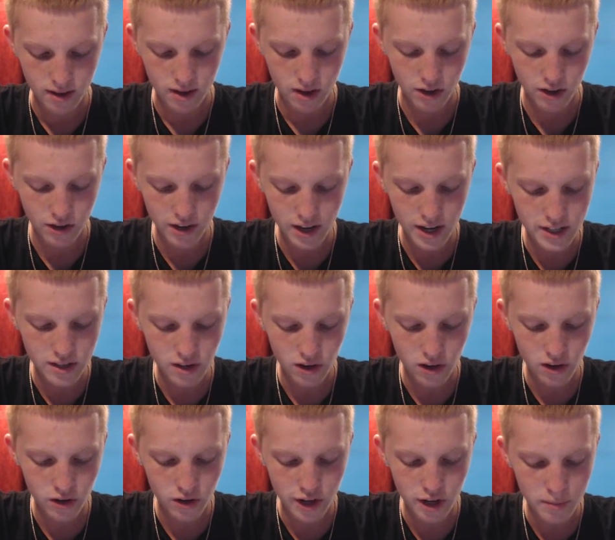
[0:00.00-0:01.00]
Our knight's
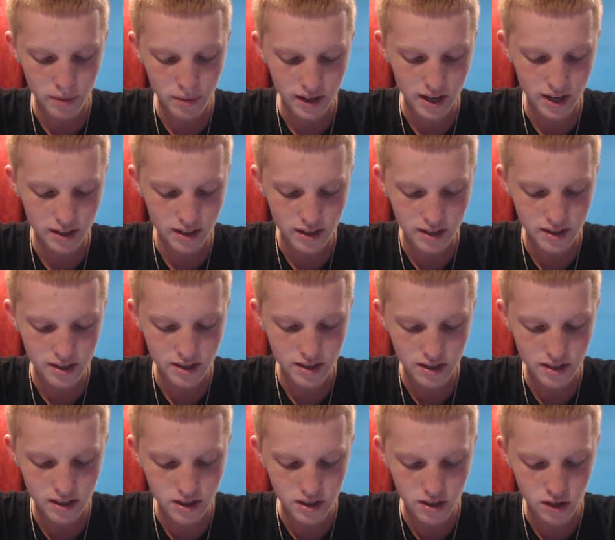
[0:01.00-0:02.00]
already up again. This is
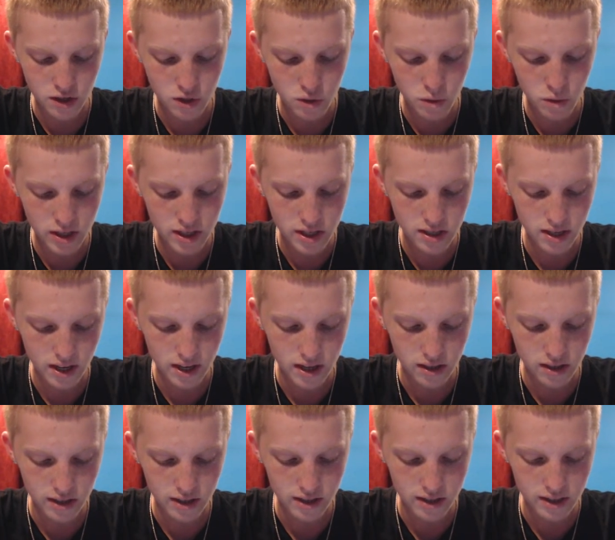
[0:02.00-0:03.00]
such a quick
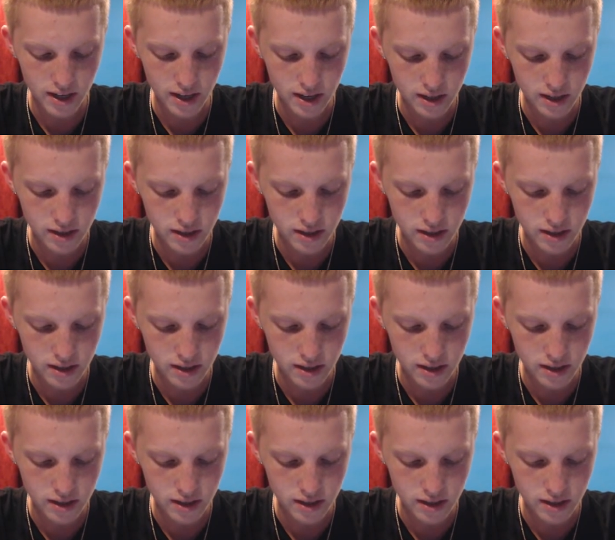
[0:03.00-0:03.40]
cycling deck.